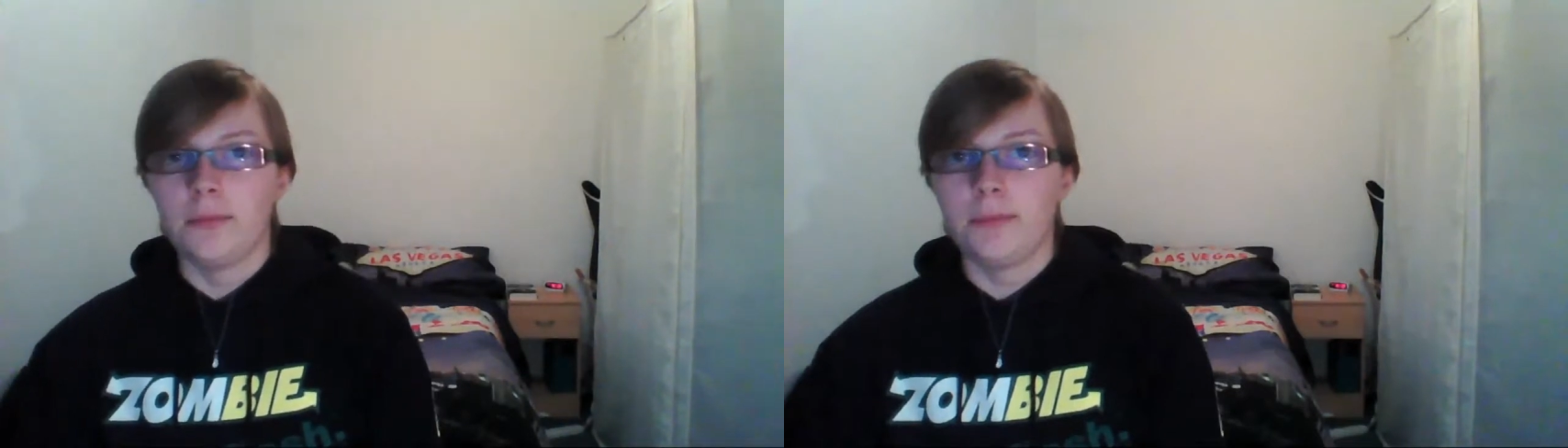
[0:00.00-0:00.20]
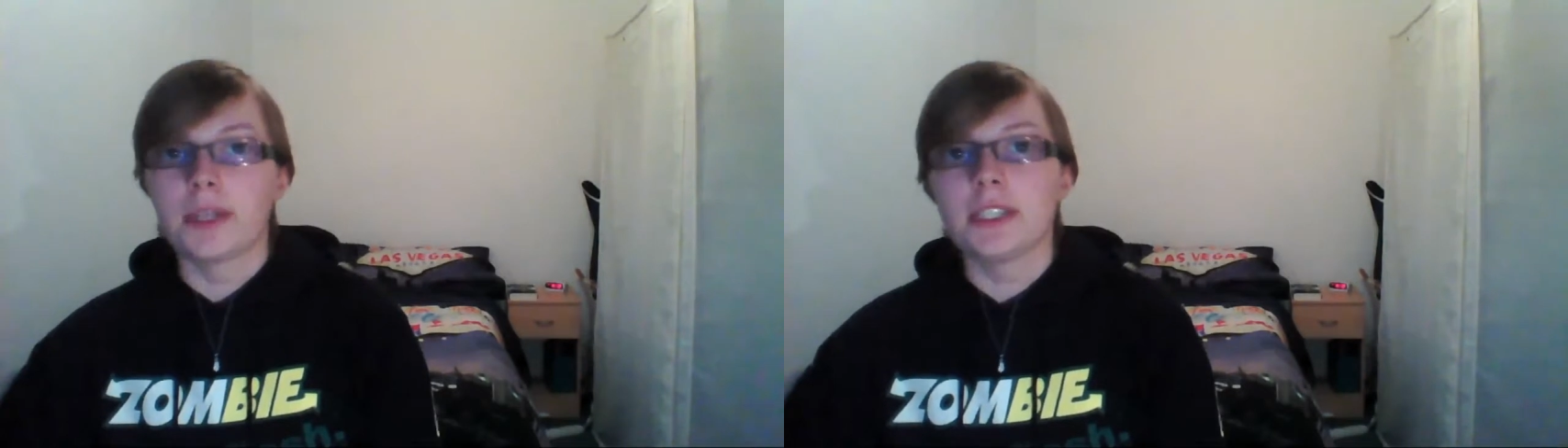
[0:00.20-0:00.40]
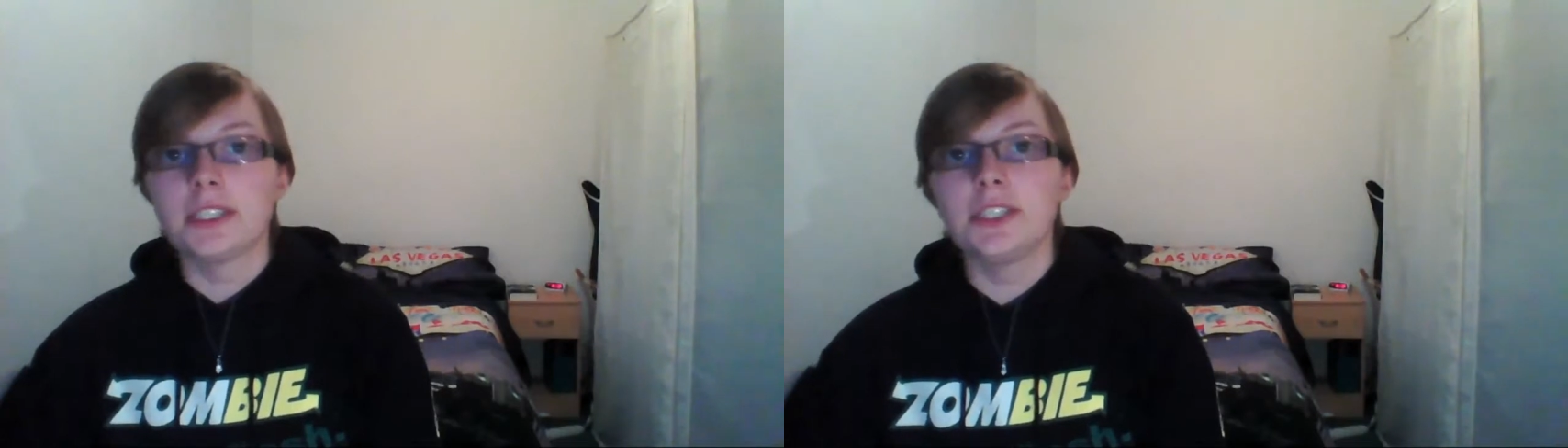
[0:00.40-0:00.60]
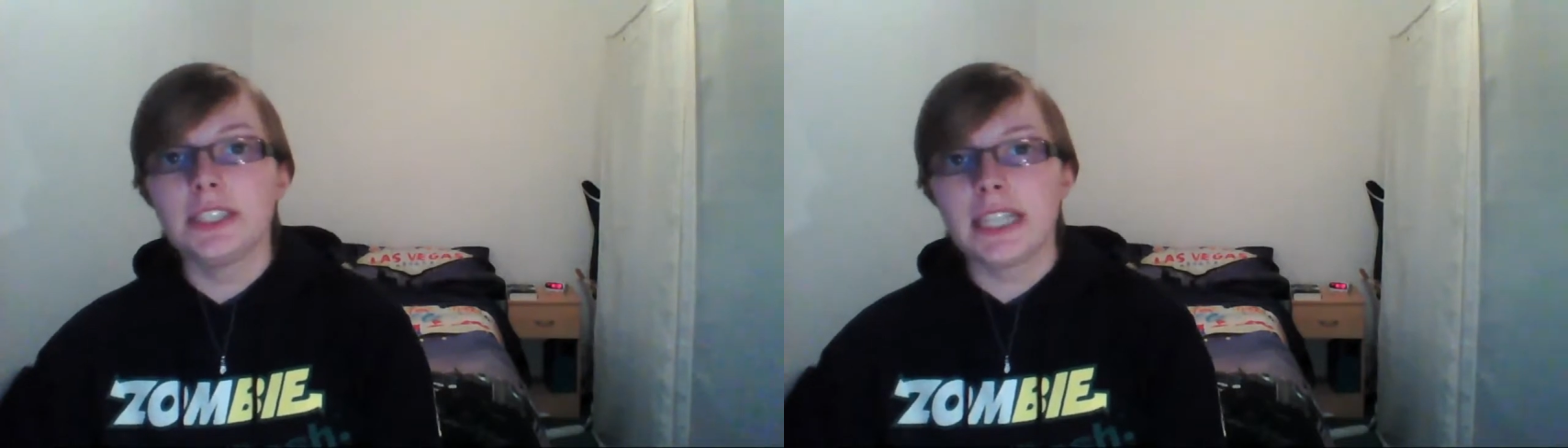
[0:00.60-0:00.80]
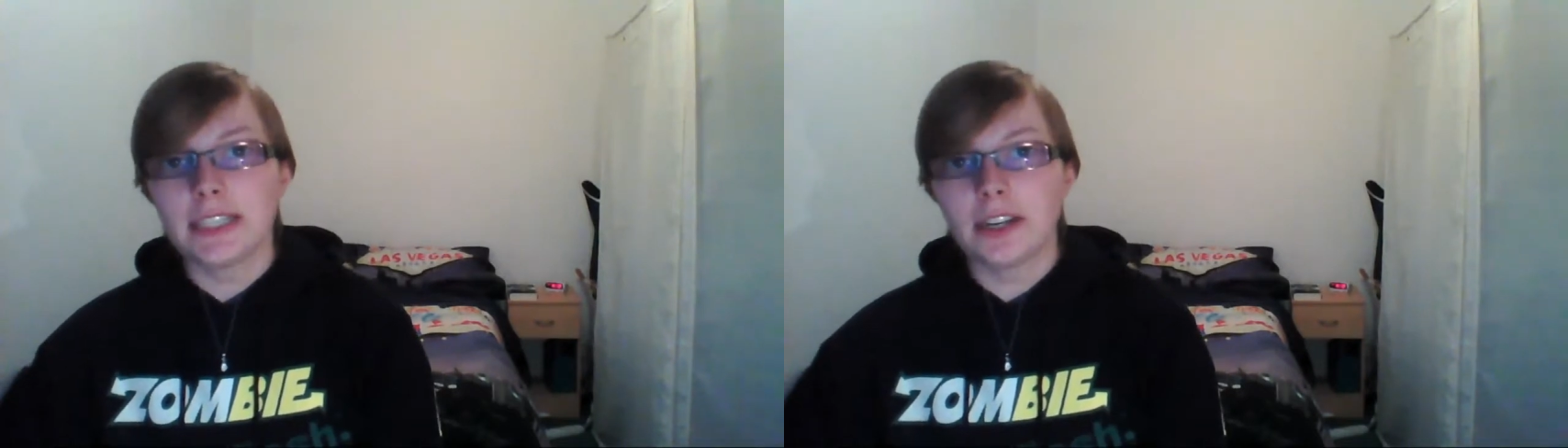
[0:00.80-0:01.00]
Because new
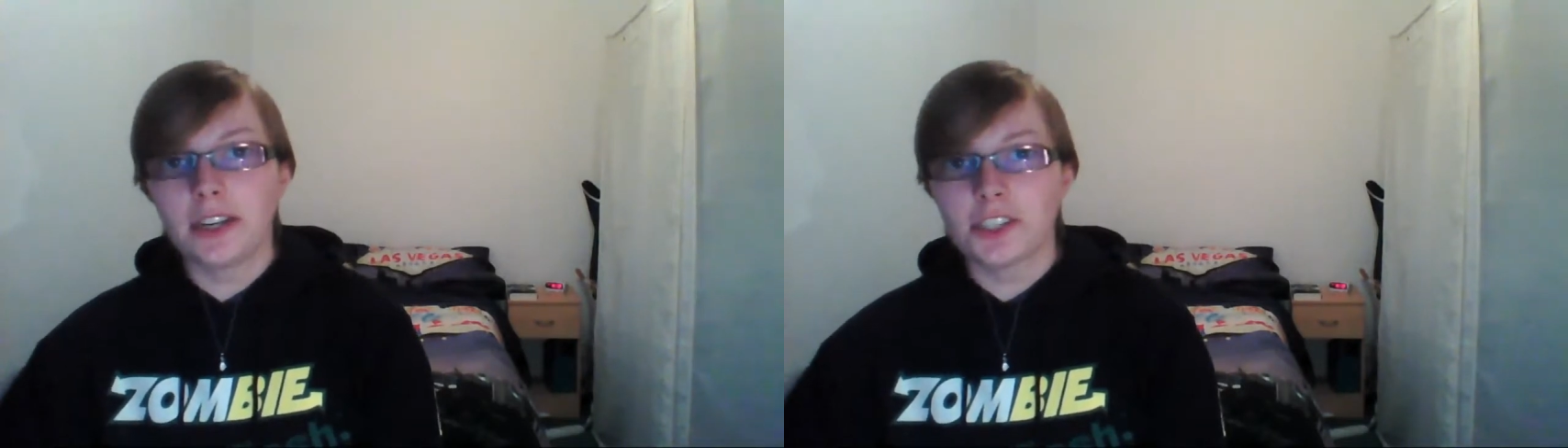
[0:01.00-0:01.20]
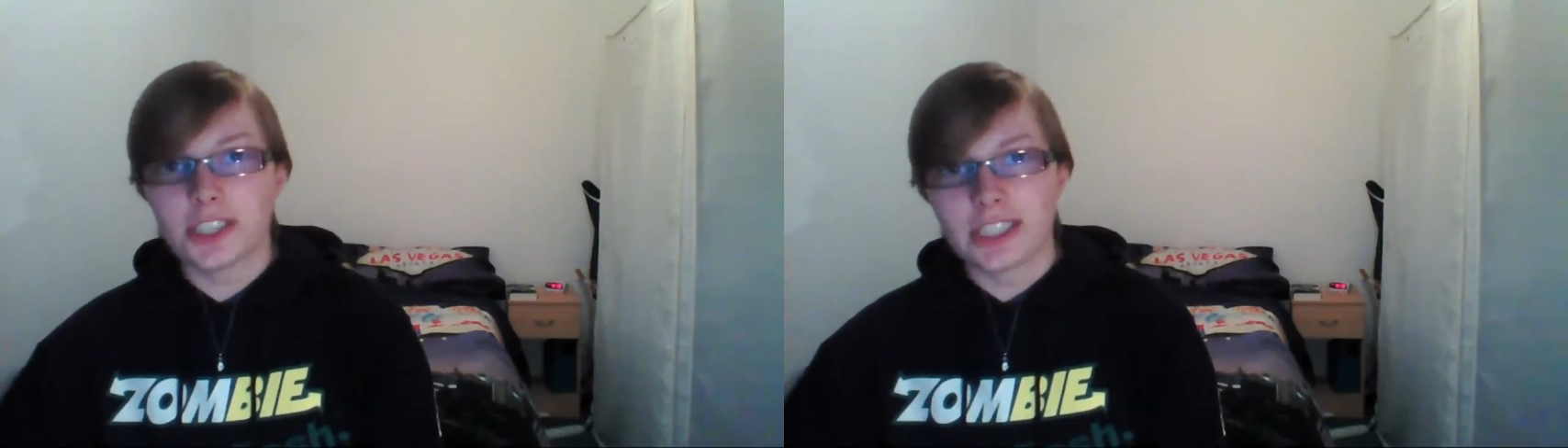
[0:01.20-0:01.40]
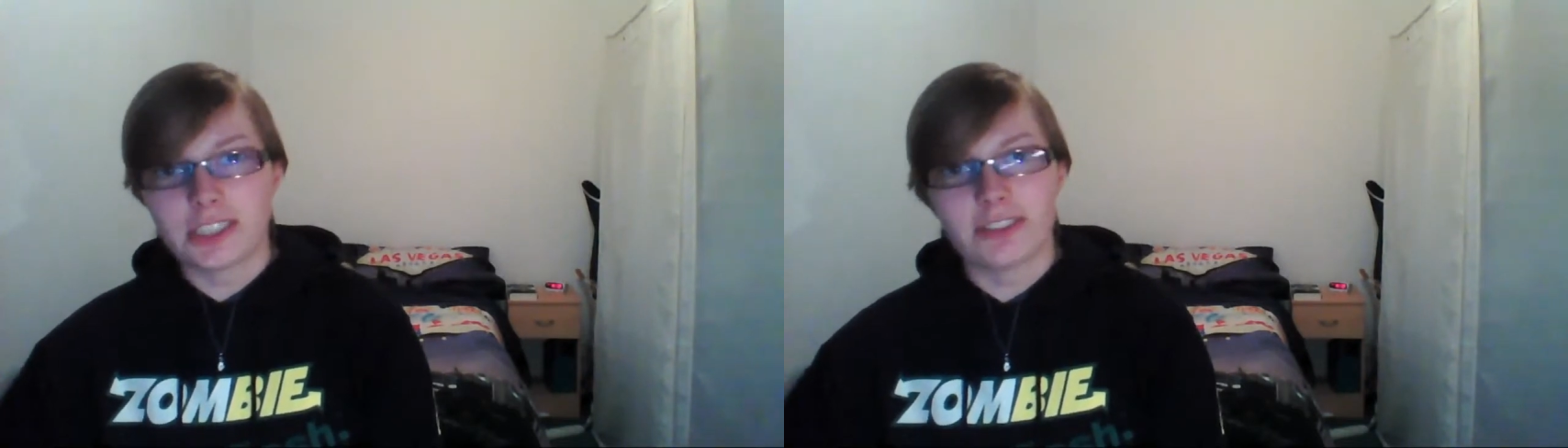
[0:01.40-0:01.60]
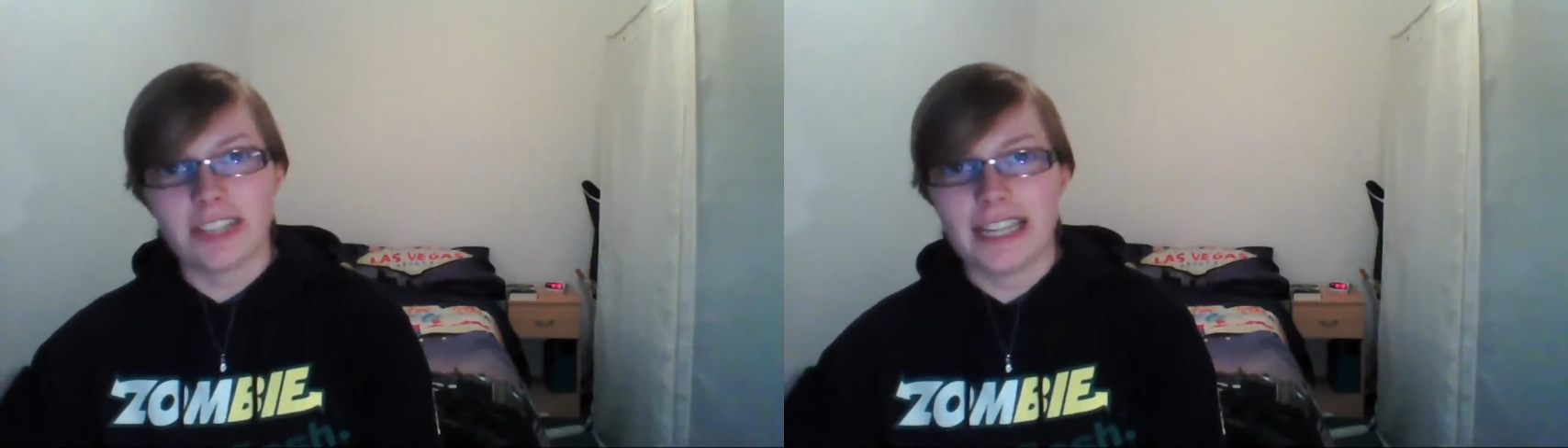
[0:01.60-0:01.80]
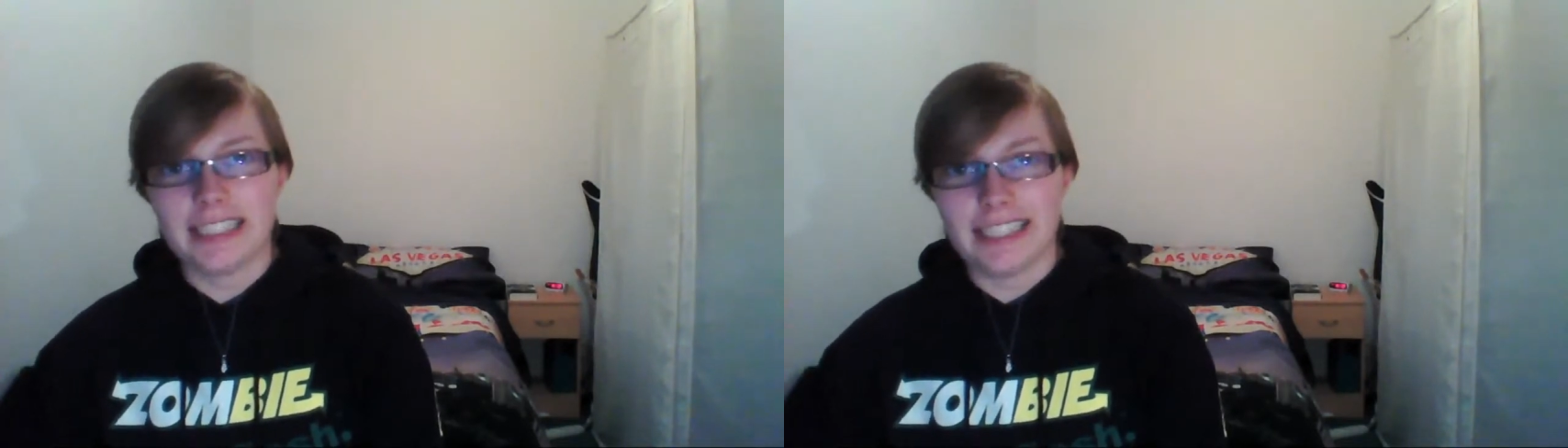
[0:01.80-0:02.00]
technology is
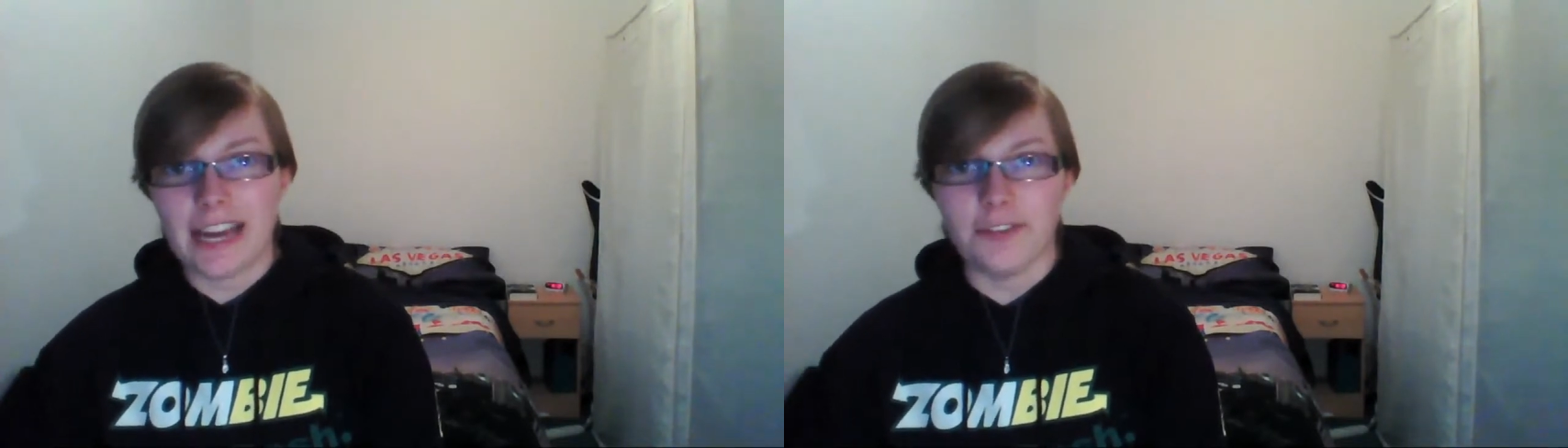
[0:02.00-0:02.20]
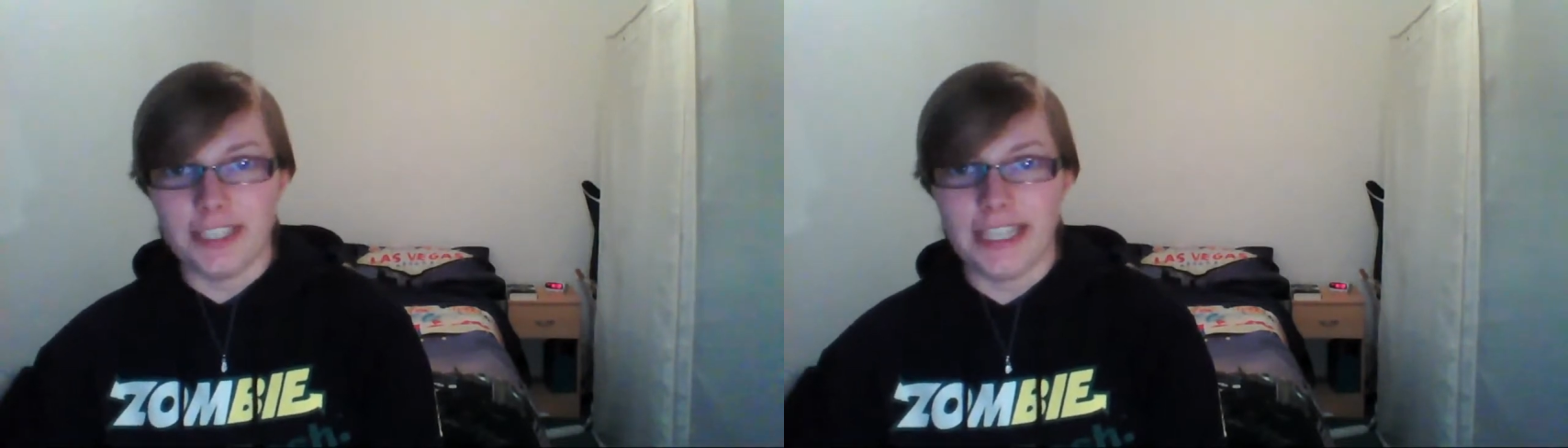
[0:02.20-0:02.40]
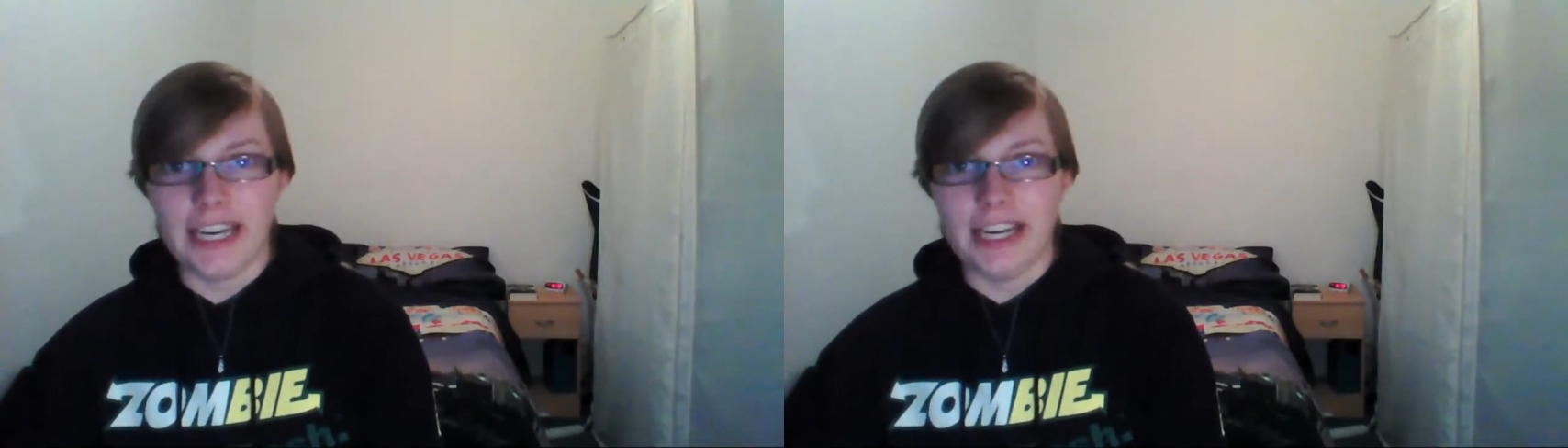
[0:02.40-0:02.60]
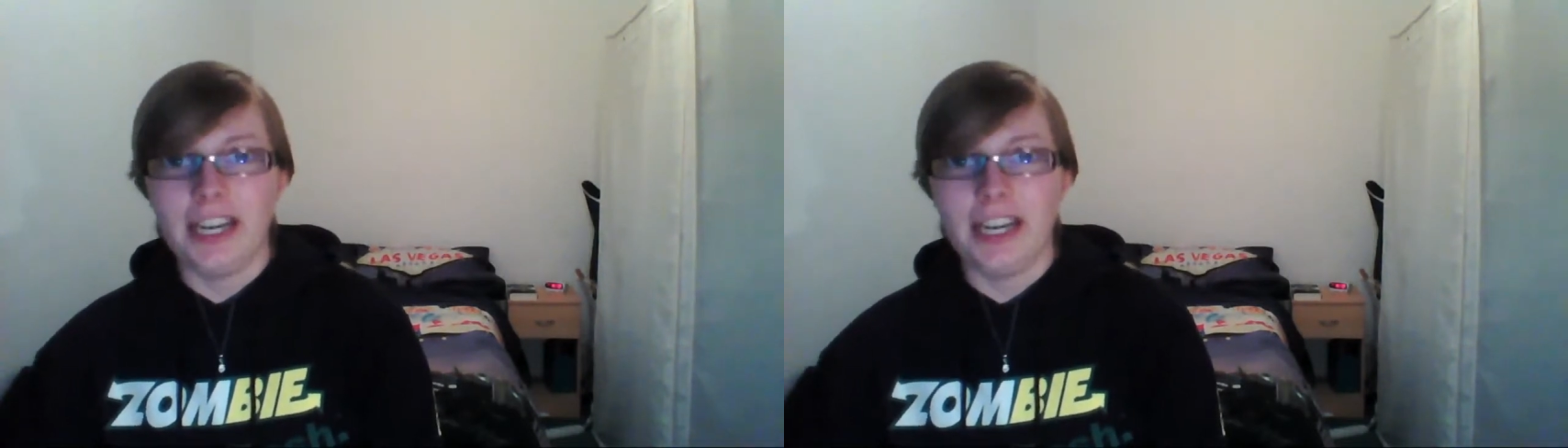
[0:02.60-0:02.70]
created every year,